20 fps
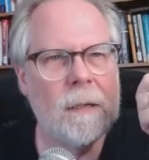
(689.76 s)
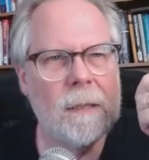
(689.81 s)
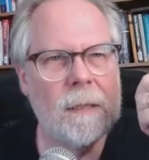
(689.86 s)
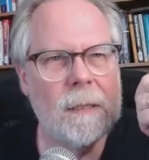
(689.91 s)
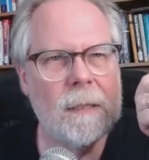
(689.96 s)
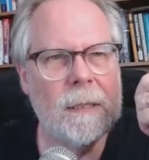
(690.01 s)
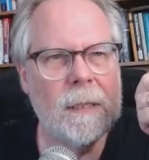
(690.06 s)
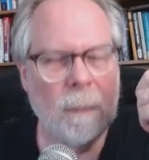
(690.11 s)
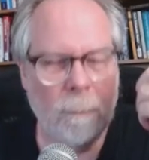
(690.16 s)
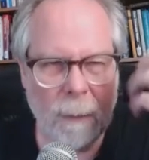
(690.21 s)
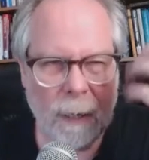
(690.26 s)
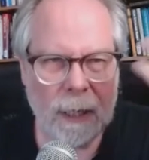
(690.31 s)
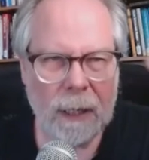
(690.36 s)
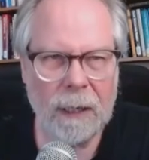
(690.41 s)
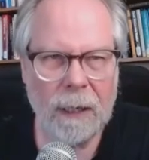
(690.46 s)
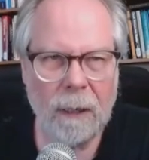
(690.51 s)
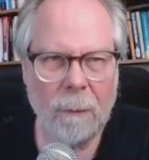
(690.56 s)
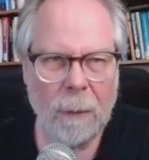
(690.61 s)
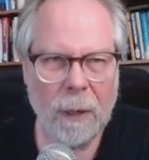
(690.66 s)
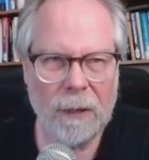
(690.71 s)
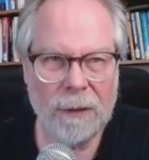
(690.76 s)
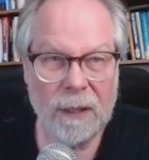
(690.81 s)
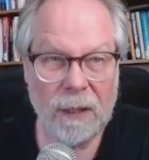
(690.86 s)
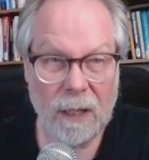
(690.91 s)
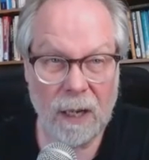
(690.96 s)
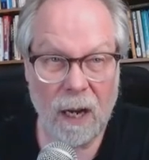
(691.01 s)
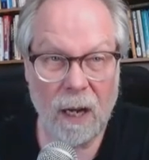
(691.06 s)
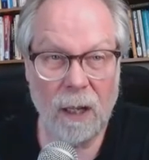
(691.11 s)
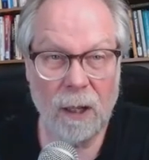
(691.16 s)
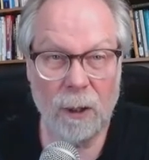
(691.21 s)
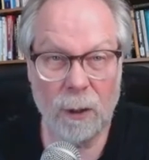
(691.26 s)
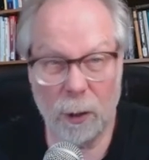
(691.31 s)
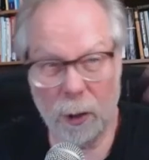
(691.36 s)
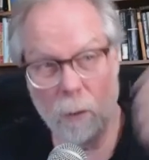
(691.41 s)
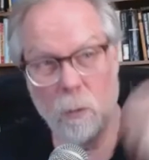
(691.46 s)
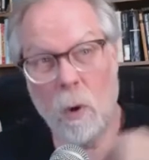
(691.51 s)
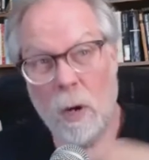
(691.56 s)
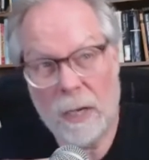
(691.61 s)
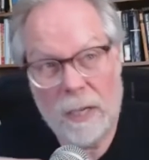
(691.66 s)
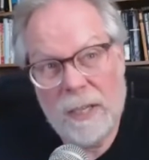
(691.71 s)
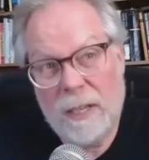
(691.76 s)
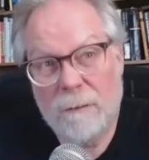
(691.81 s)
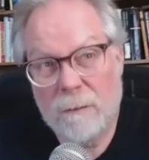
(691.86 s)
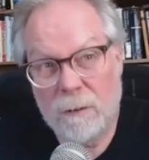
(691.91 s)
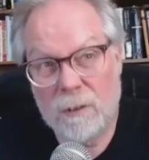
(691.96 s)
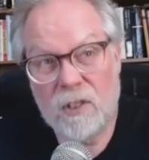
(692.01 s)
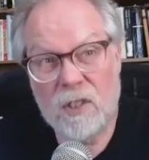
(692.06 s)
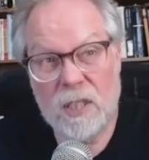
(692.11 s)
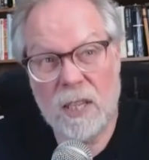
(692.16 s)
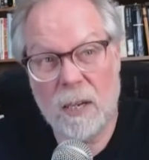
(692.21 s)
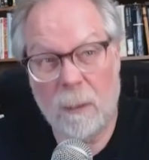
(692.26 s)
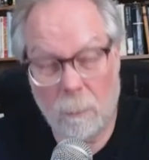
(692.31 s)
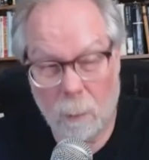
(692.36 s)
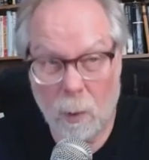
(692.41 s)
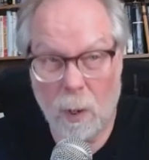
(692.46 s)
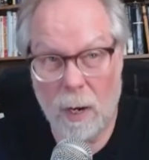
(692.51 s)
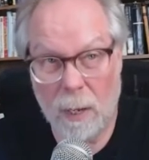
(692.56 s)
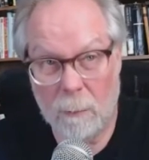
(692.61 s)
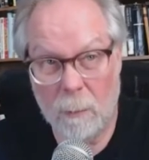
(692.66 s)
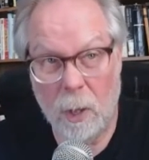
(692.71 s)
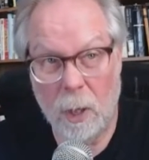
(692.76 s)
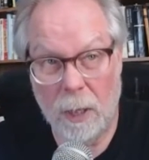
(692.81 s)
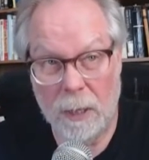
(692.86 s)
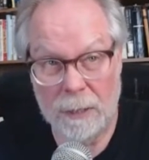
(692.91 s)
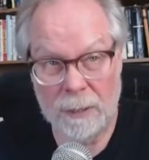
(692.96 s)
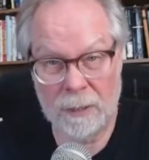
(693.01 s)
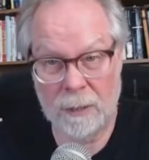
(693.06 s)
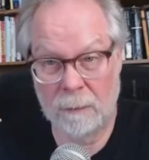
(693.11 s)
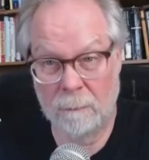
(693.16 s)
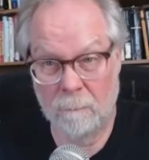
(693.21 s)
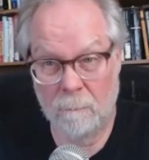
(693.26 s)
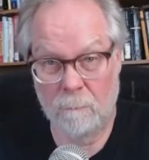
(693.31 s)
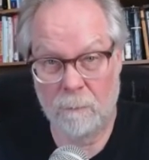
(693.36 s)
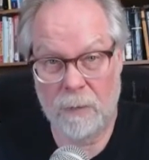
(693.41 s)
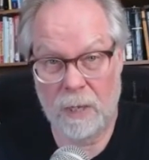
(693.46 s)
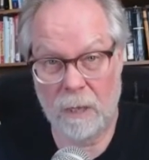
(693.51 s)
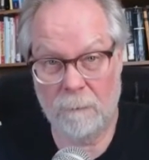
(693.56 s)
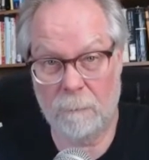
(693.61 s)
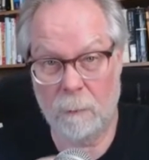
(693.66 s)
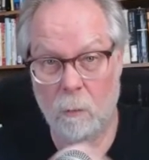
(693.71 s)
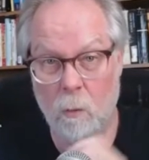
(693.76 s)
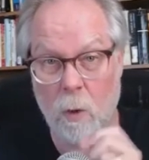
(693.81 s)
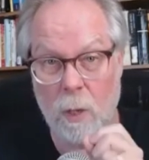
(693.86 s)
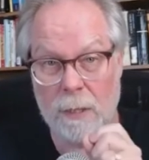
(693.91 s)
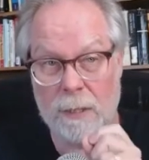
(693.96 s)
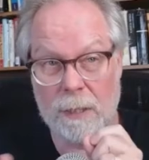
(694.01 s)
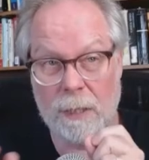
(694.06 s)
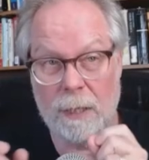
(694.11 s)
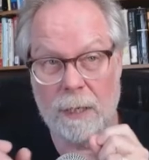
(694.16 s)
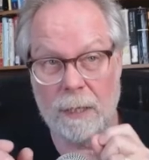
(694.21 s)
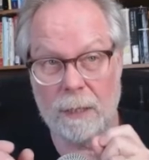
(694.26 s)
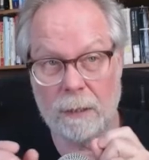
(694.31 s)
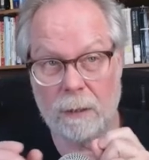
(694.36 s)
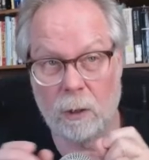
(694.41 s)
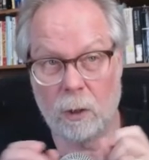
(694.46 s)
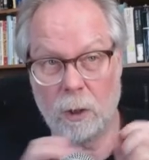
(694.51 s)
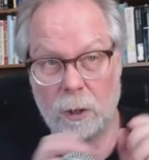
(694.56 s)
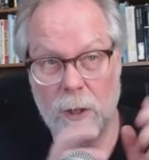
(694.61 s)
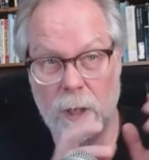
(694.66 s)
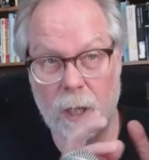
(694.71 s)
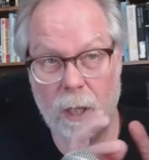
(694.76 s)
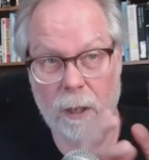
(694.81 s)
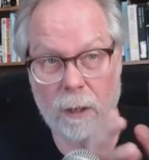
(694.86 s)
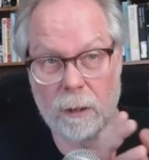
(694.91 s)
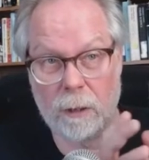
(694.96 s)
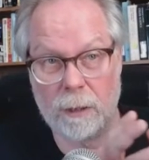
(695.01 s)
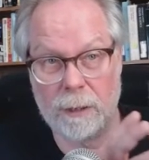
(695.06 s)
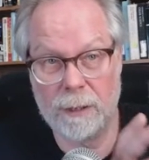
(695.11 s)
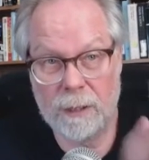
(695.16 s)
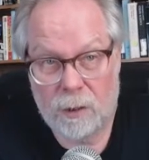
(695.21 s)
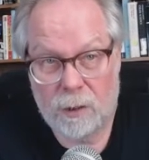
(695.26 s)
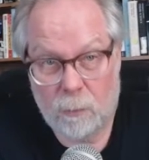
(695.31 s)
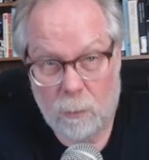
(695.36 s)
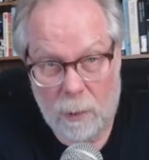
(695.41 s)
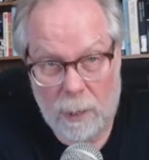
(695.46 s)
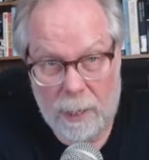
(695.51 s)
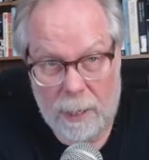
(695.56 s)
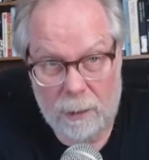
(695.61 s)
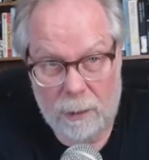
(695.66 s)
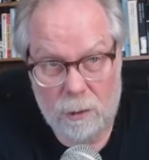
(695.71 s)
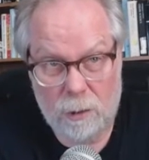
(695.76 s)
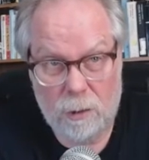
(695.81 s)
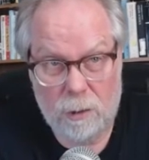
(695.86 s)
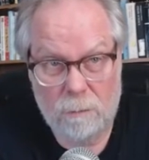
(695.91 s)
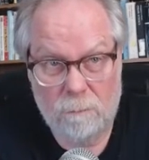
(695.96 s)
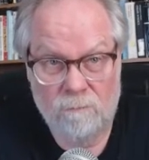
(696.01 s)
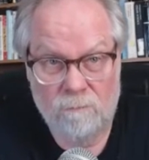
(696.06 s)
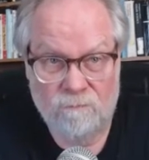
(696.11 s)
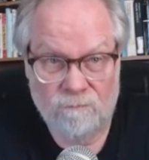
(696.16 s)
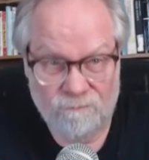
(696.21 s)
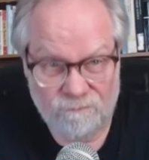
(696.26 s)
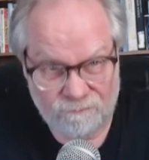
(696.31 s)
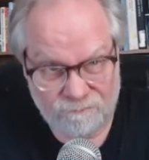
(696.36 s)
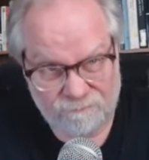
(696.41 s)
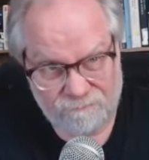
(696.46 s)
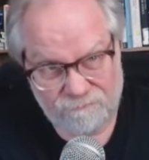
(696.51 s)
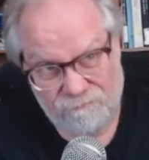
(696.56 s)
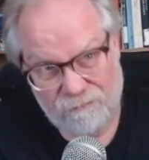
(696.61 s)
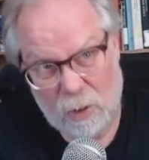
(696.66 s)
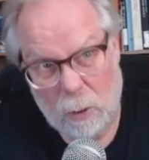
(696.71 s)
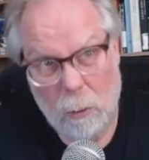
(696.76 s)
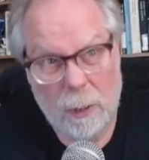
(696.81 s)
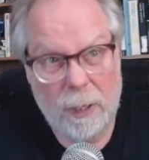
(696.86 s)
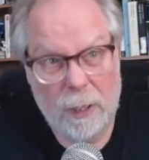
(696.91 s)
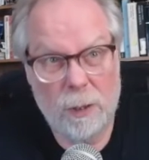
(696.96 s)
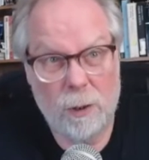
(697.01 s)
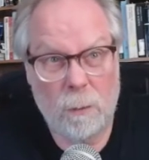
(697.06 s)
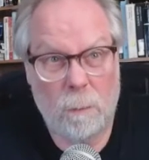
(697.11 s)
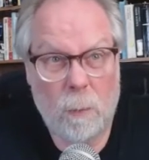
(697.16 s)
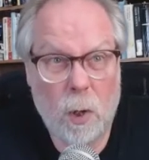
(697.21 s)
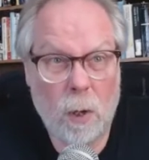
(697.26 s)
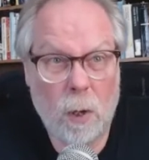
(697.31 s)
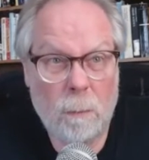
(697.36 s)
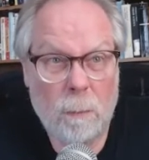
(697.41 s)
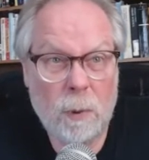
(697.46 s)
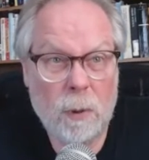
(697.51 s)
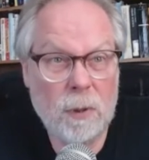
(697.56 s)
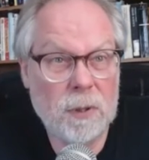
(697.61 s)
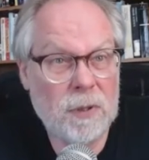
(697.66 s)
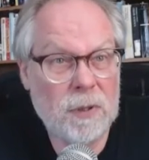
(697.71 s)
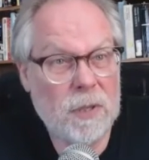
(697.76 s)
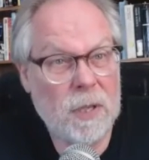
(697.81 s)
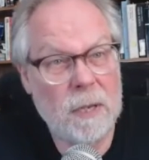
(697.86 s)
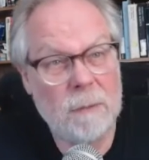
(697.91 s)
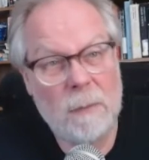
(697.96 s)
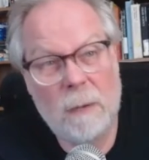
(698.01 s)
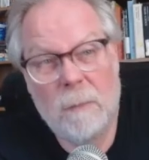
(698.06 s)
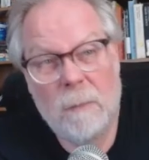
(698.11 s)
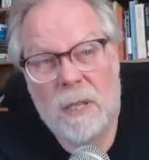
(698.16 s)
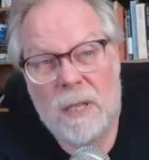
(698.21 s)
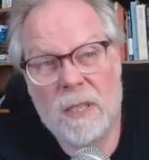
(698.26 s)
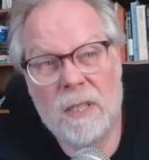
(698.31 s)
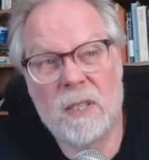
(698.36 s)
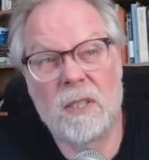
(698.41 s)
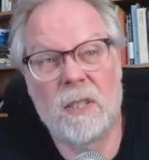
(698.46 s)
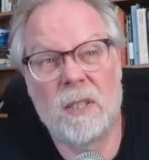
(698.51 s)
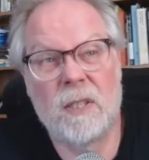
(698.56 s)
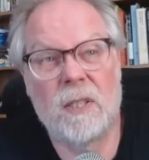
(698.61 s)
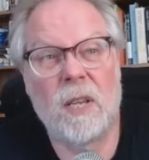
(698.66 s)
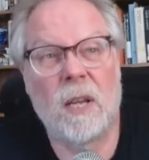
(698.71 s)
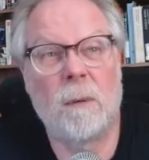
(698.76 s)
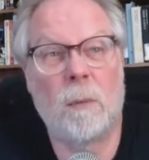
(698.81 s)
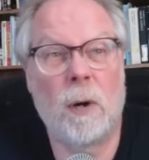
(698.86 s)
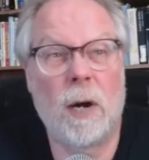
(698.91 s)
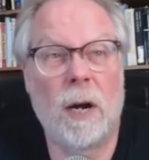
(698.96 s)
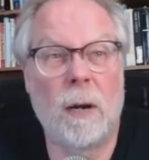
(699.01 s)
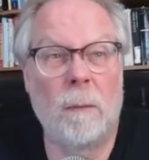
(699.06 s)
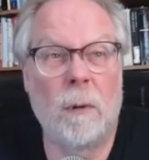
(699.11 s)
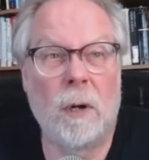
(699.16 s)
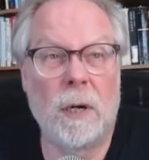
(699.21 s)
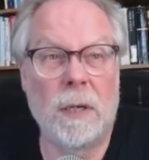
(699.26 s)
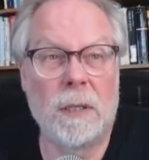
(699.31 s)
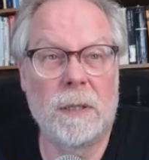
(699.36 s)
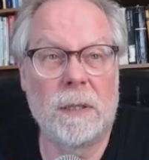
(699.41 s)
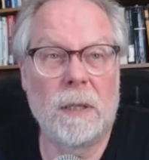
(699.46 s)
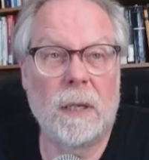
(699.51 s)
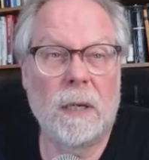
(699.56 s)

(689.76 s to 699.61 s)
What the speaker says: depending upon the color, you want a different set of primaries. If you want to get good color in this range, you want to get your purples, then maybe this is a set of primaries.